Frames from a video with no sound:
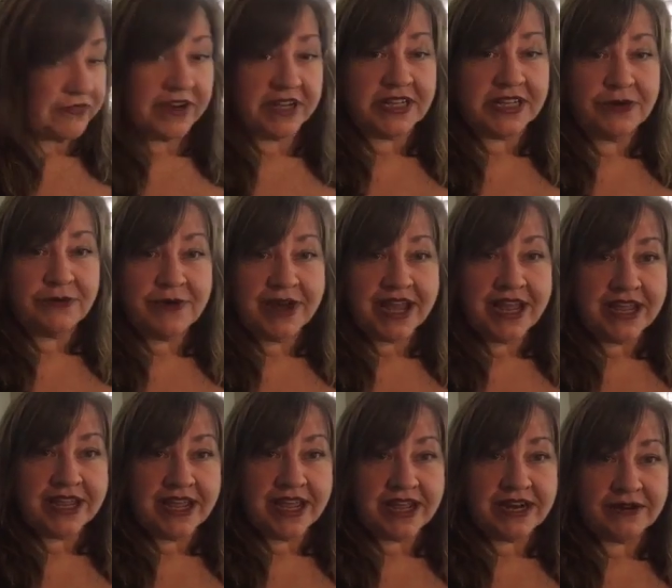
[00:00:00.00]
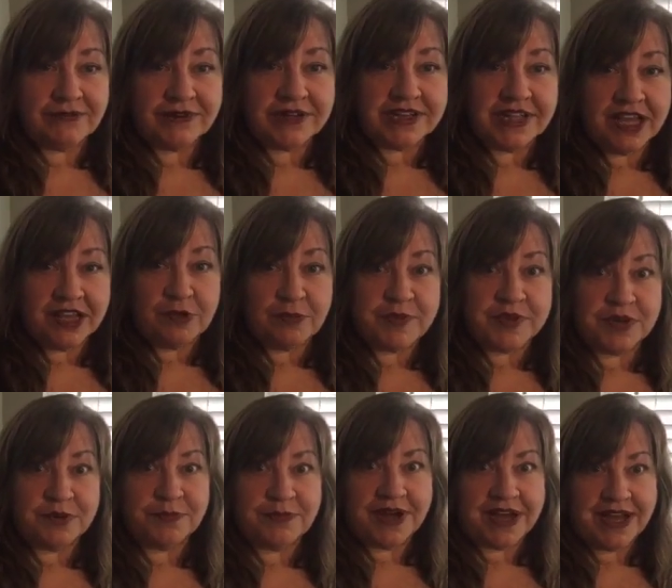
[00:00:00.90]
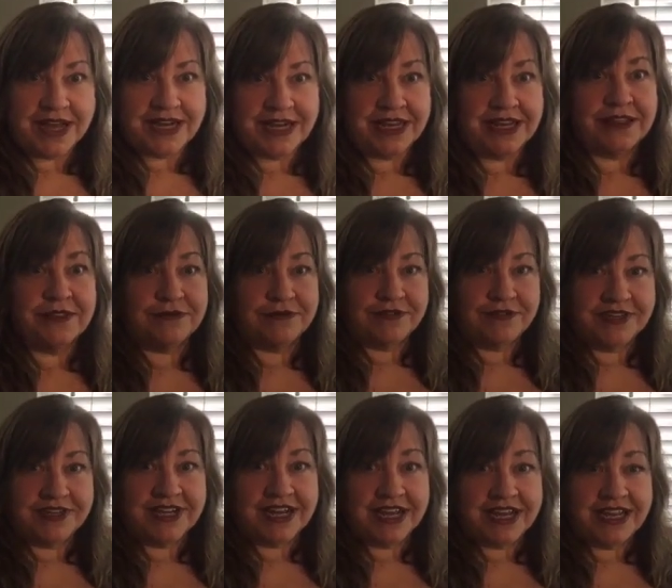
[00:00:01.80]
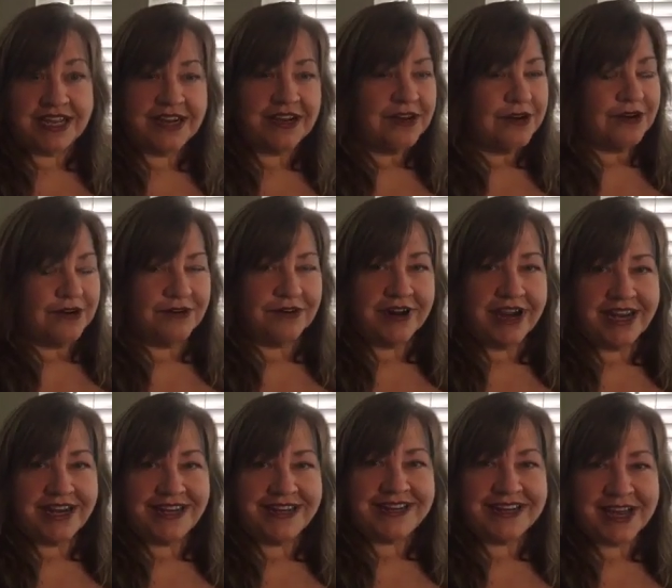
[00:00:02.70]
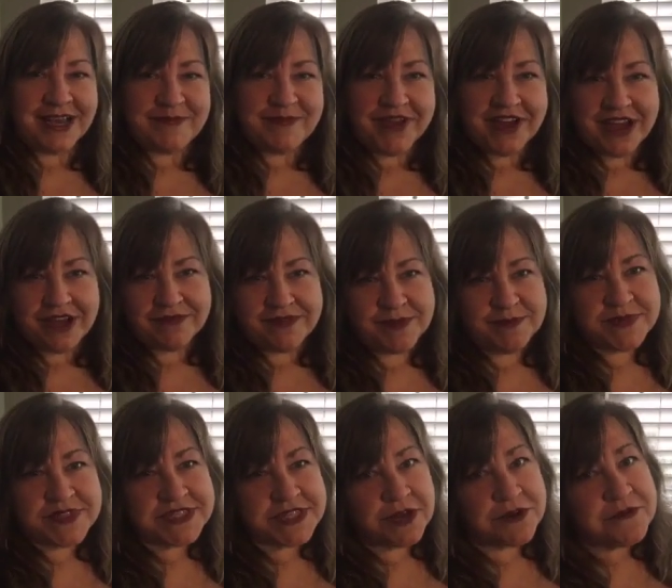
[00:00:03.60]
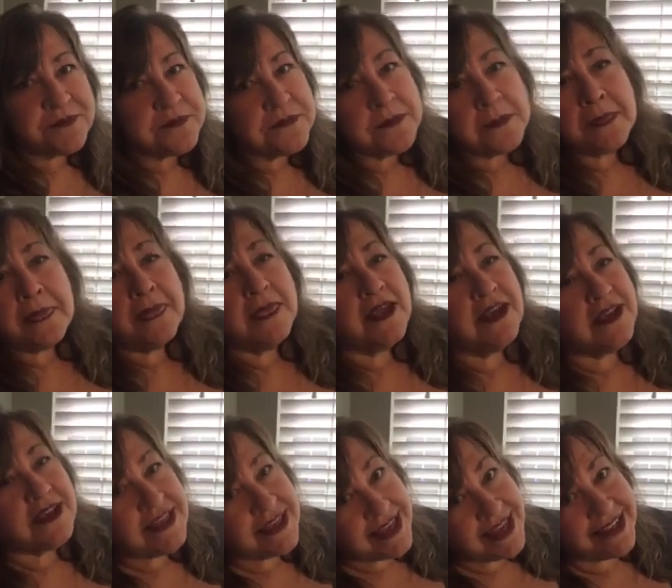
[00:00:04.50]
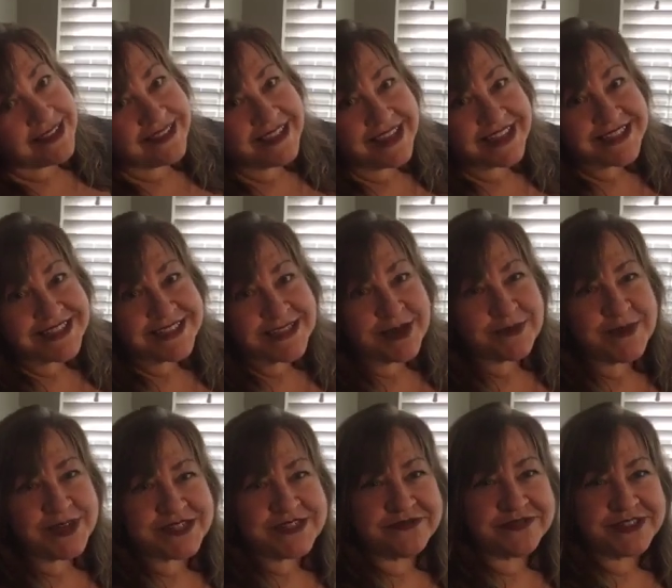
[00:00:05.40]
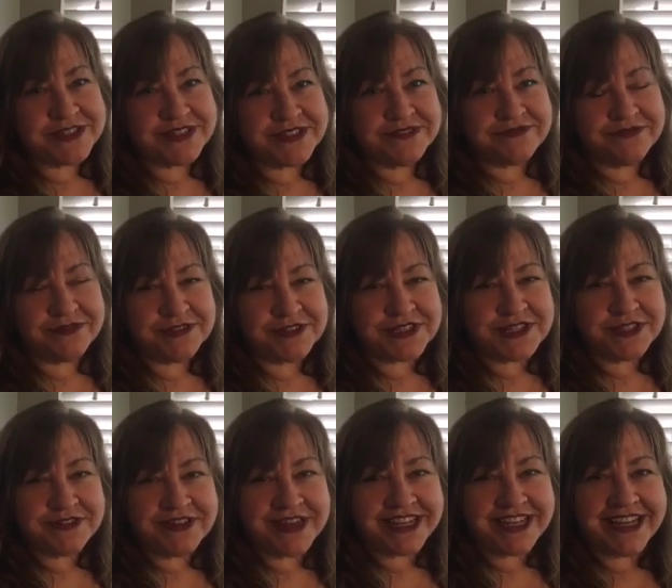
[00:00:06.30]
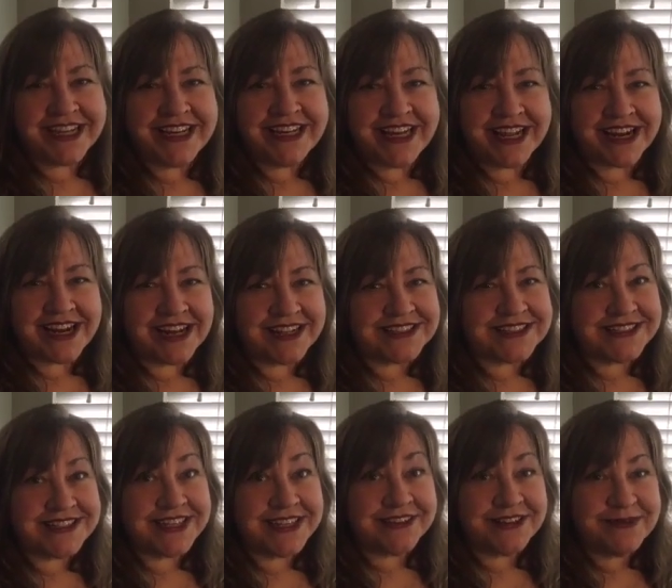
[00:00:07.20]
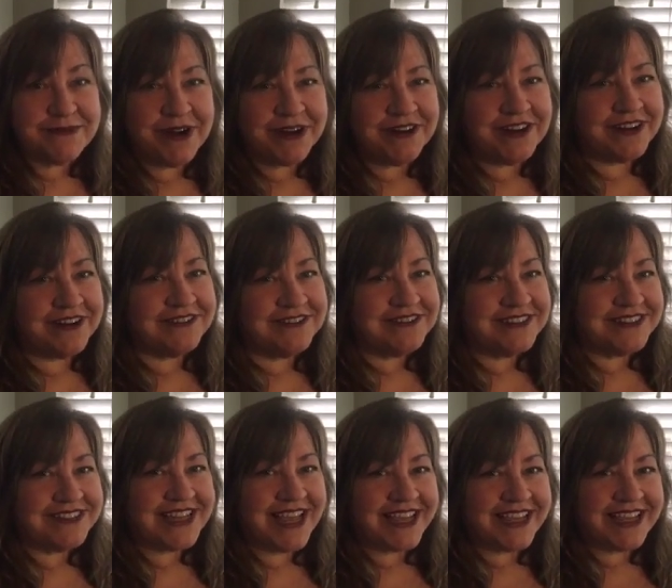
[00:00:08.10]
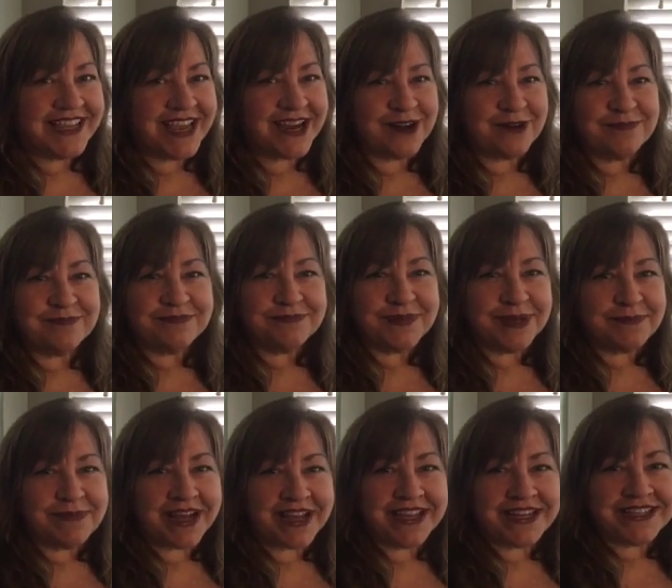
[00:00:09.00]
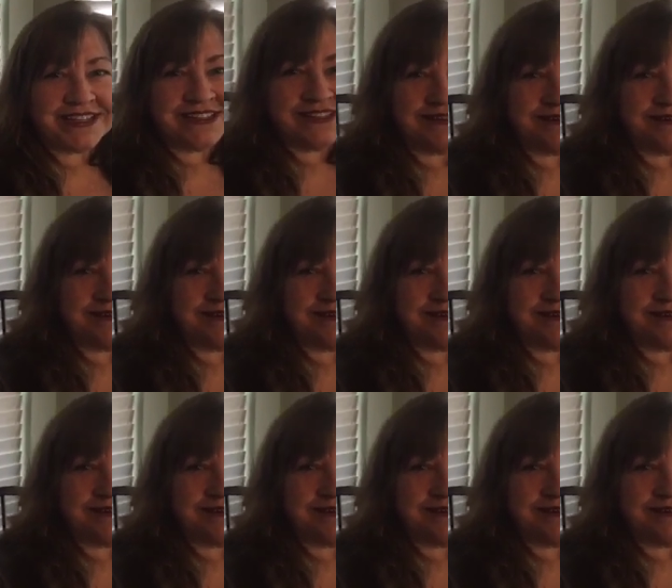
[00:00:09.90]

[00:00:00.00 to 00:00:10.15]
friendly way and will help your body through the night or anytime you have them. So again, thanks so much for tuning in, and I'll see you tomorrow. Take care. Bye bye.